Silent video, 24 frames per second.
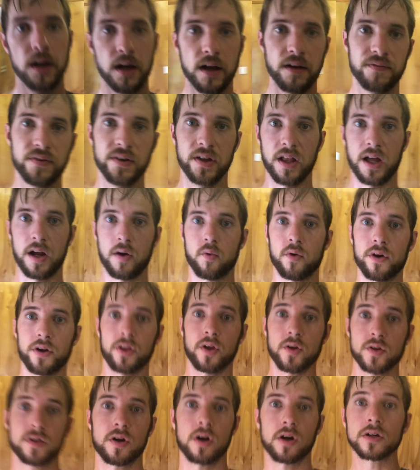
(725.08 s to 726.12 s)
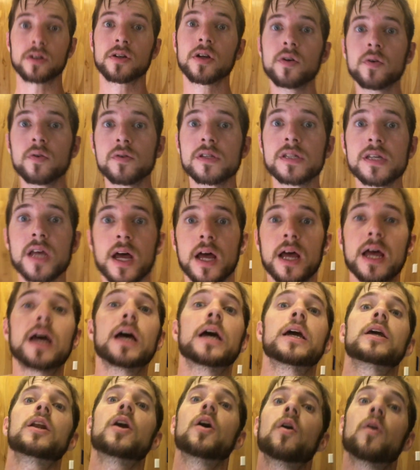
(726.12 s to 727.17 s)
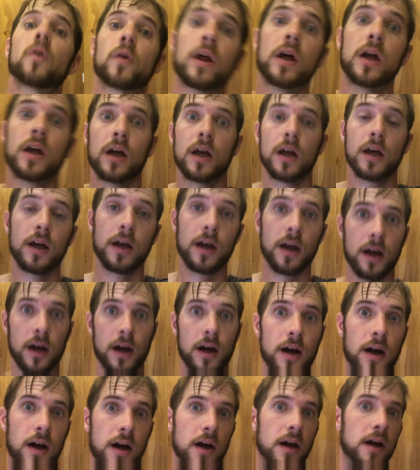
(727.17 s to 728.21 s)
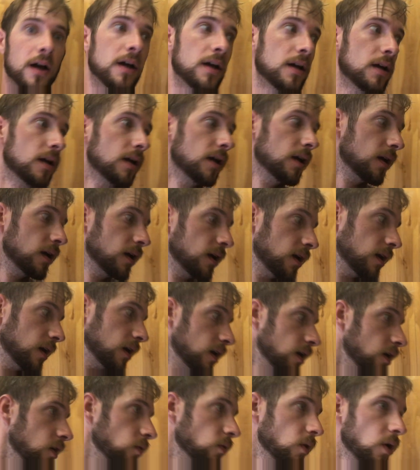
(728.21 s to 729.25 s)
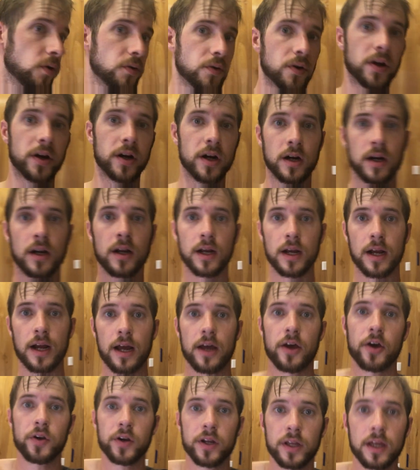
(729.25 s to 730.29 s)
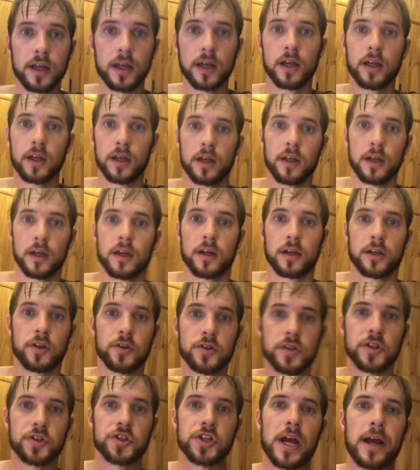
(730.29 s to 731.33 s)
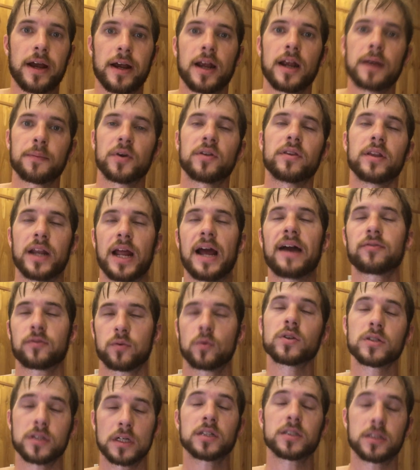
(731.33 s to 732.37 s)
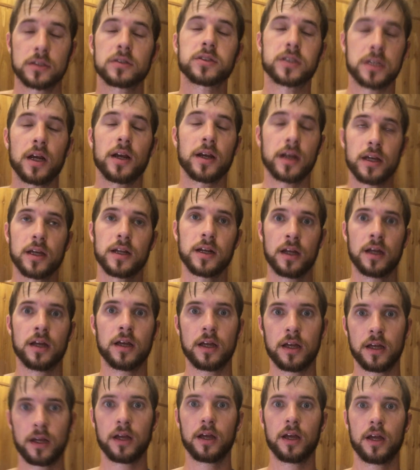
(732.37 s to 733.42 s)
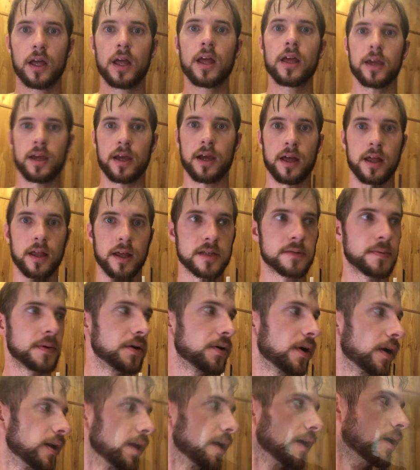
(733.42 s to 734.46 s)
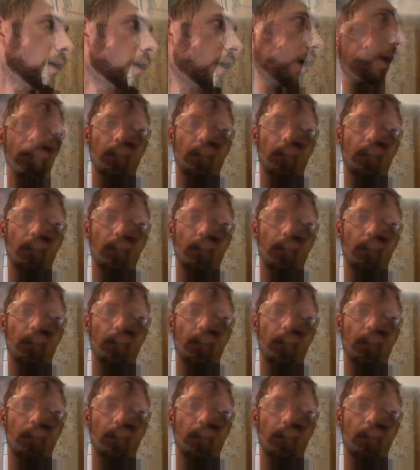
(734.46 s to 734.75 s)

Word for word: I feel like one of those cartoons, you know, uh, Roadrunner, Coyote, using the jackhammer. Then afterwards, they're still shaking. Yeah, that's me right now.